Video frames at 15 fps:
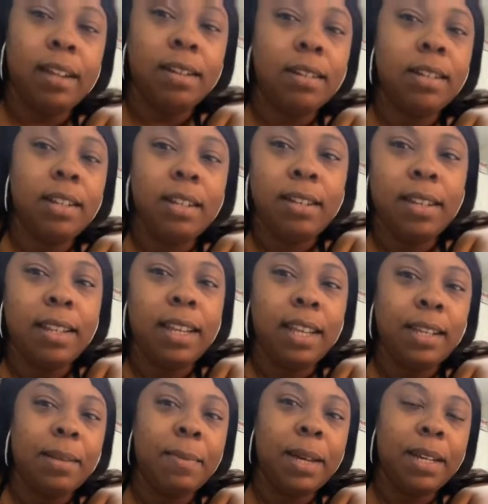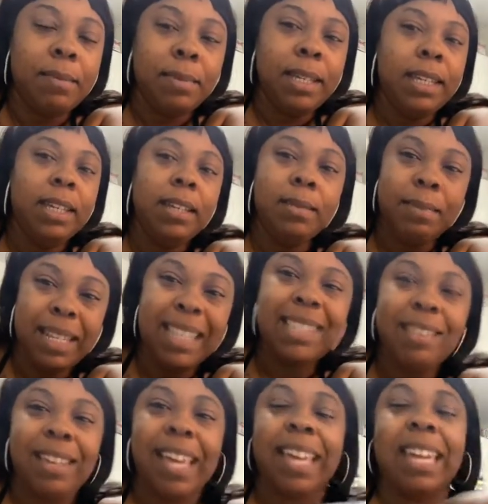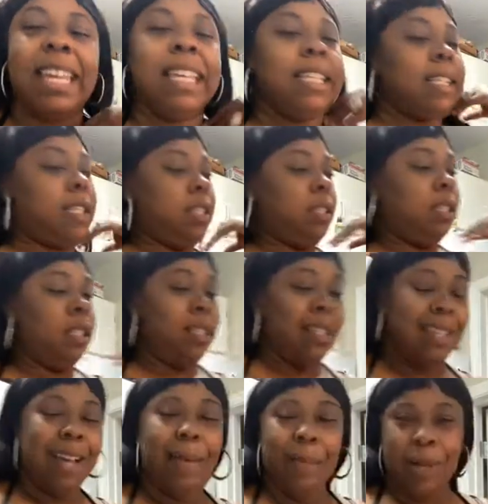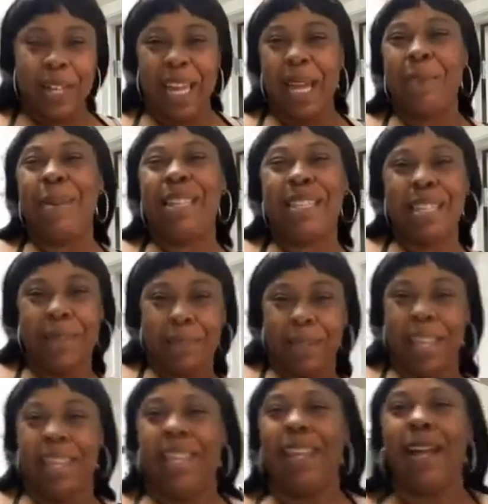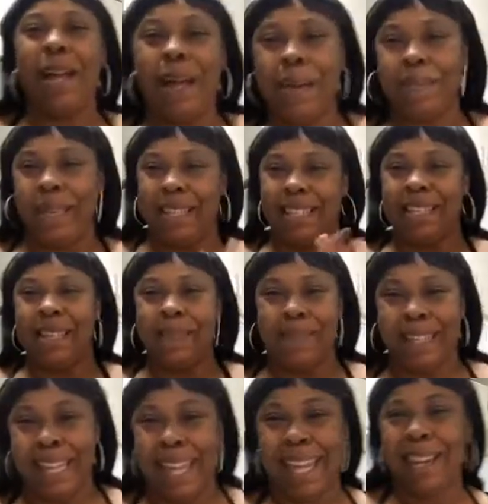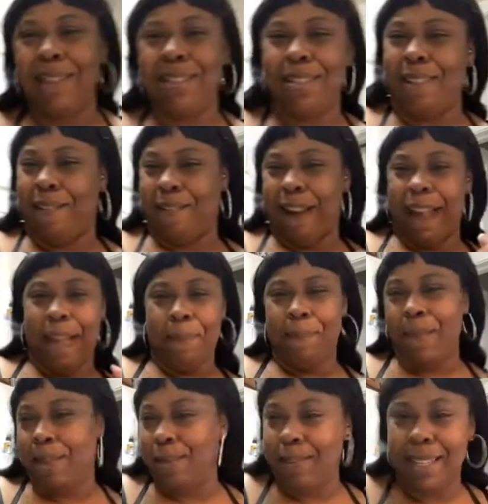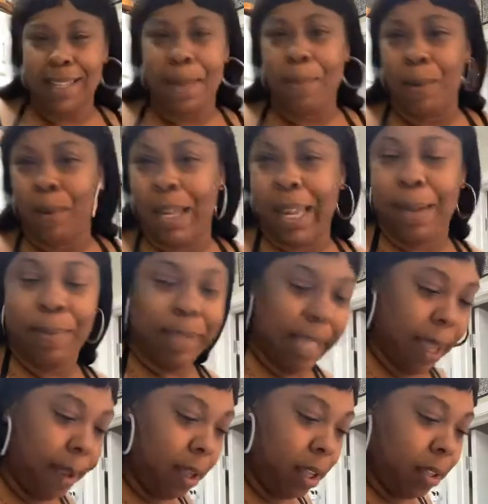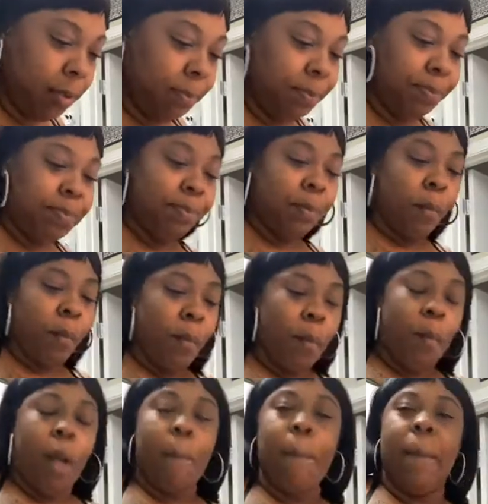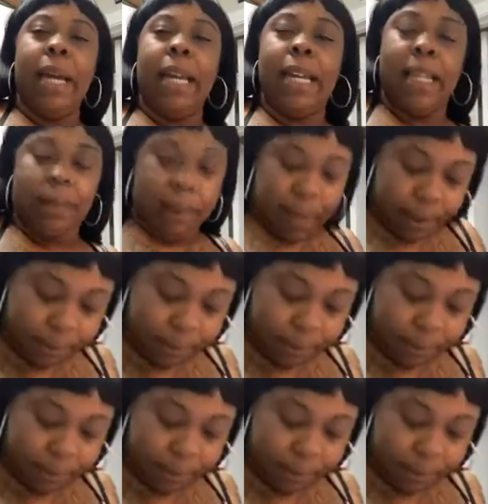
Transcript: you shouldn't even do that. Your body big. But that's okay. It is. I'm okay. I'm accepting. I'm accepting that. It's all right, baby, because I'm okay with that. But anyway,